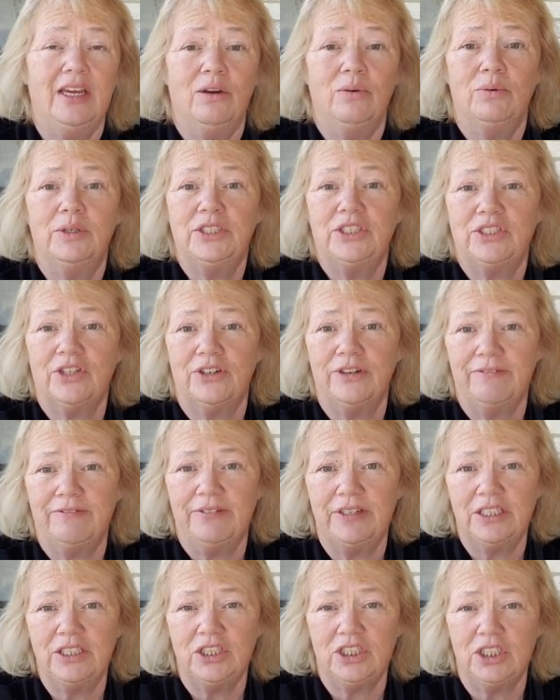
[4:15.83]
we started
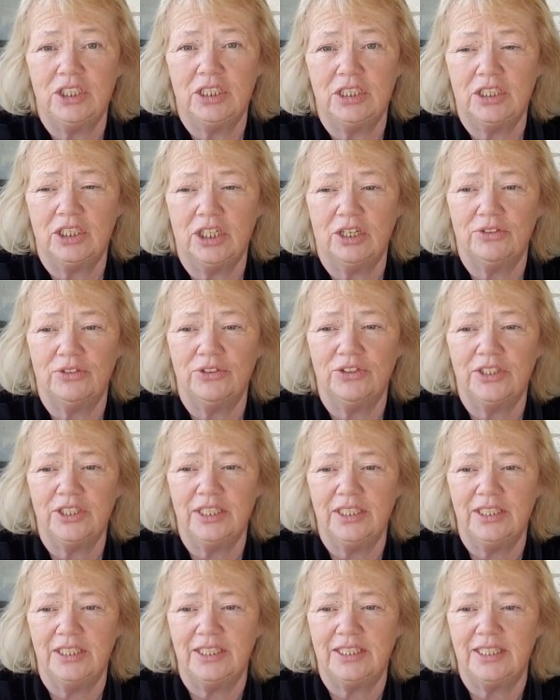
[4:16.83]
finishing each other's
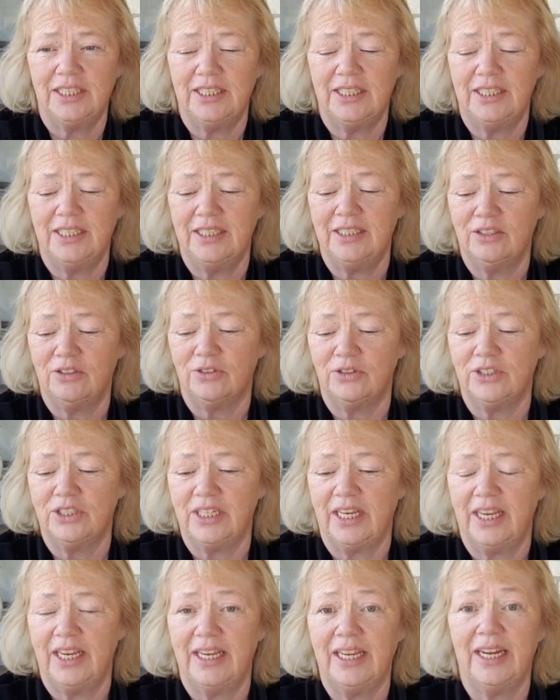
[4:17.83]
sentences or saying,